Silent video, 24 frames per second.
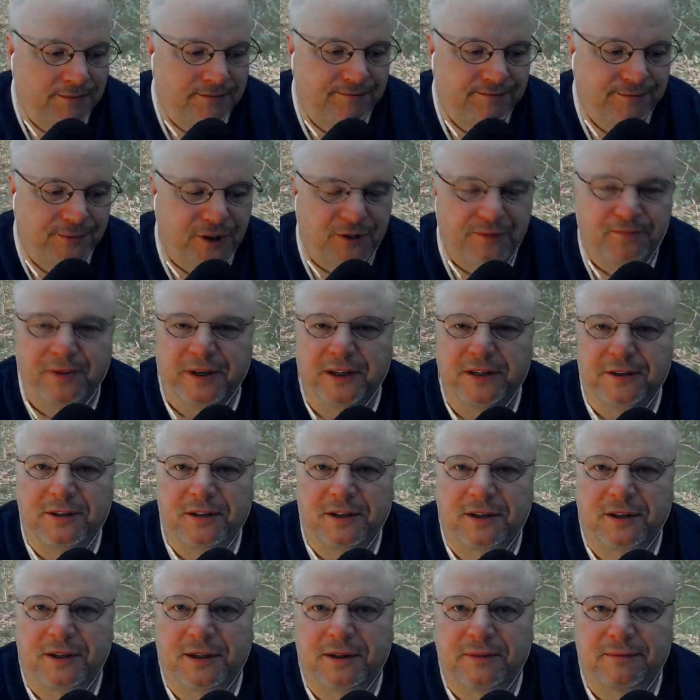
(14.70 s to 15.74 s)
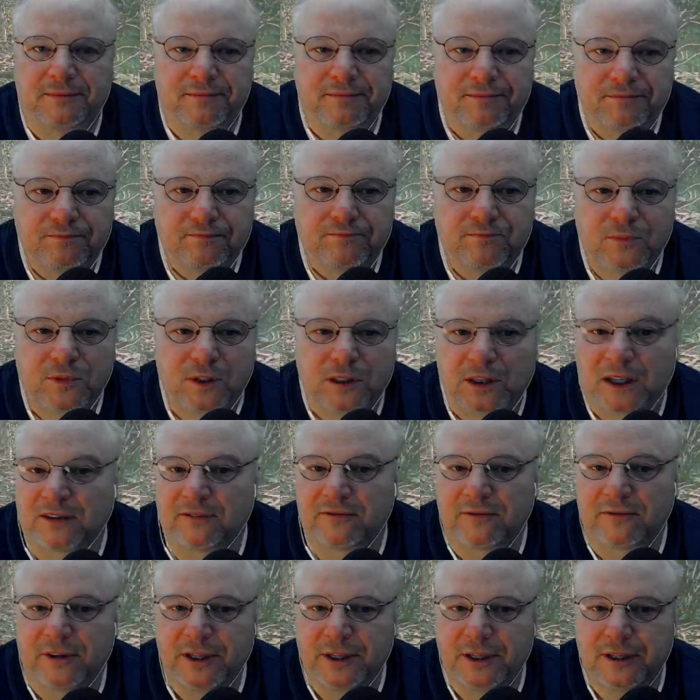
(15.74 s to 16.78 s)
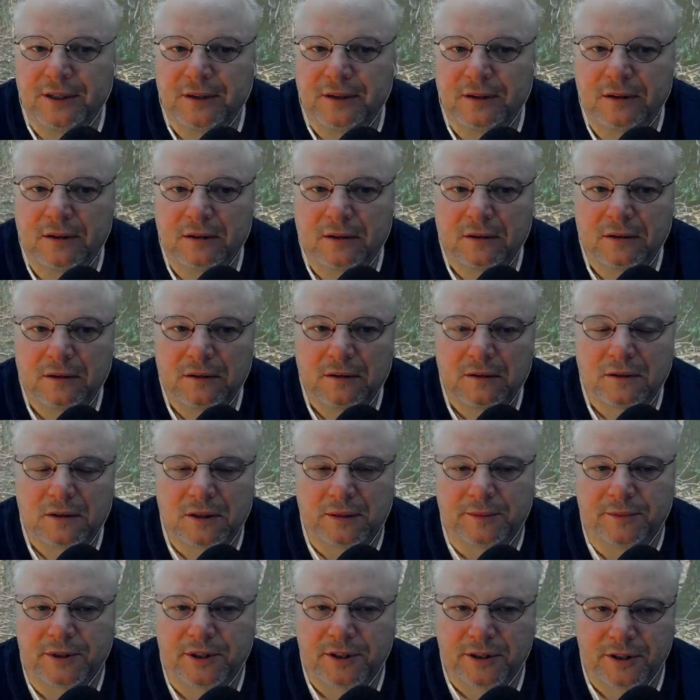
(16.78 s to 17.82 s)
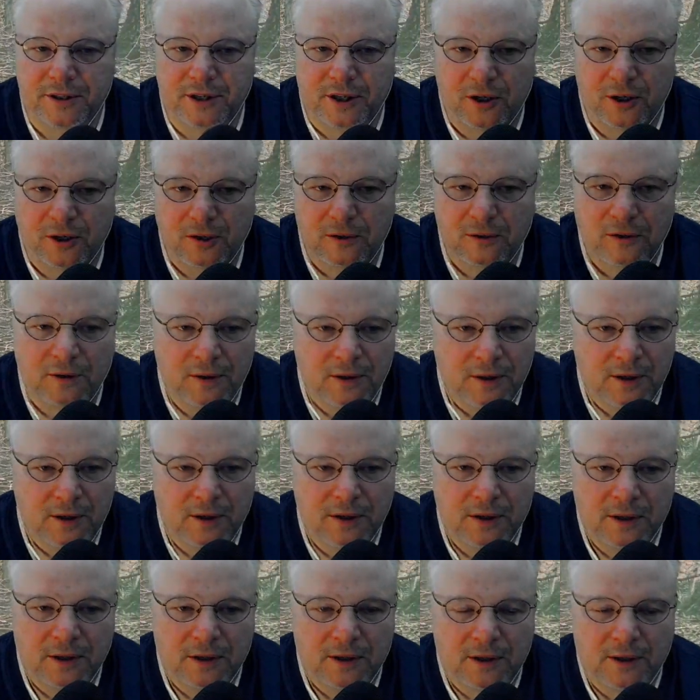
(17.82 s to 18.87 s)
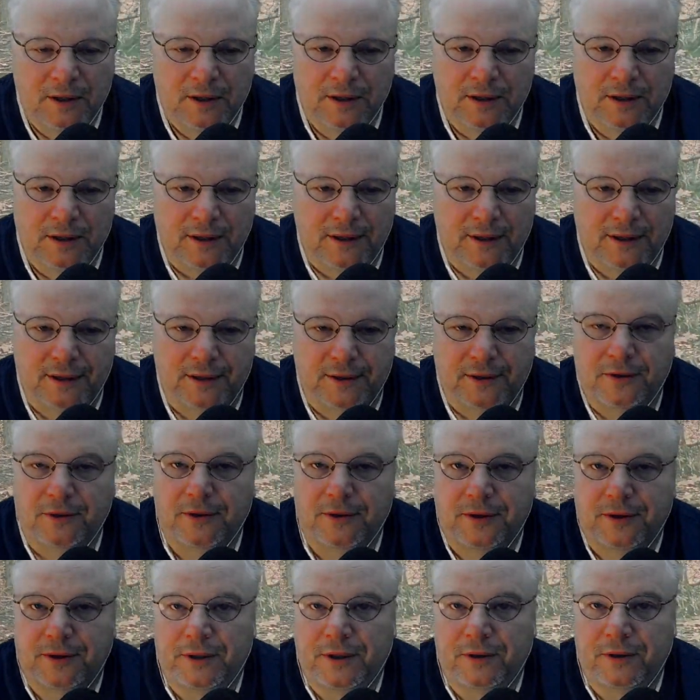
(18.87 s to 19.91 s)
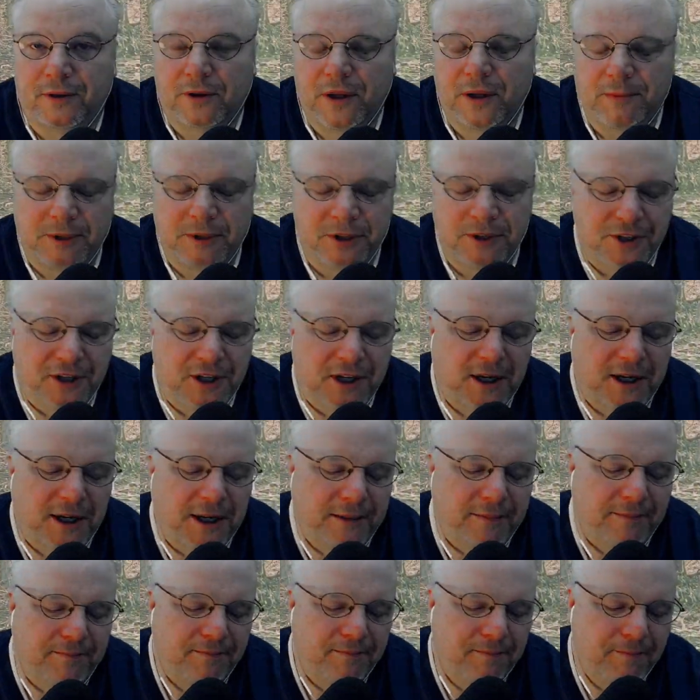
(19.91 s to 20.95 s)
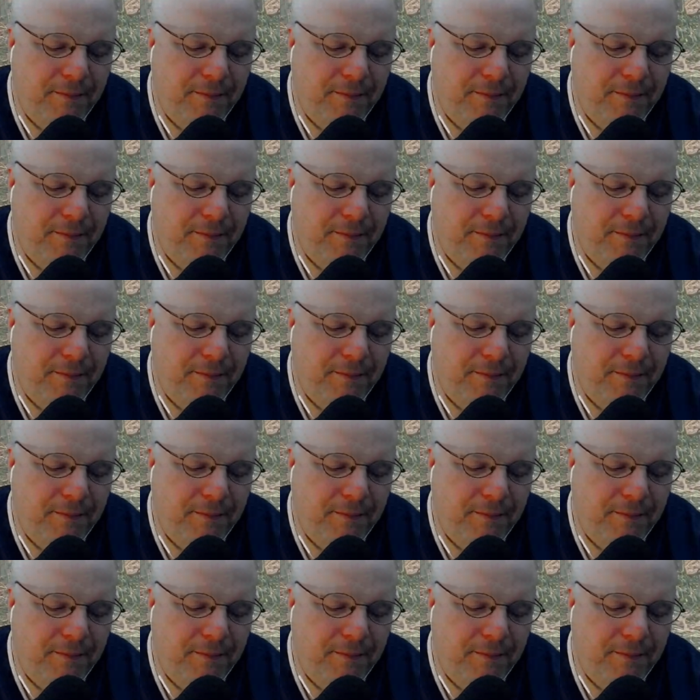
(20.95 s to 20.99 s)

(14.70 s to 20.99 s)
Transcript: Just basically a lot of rain, some snow, and not all that much time.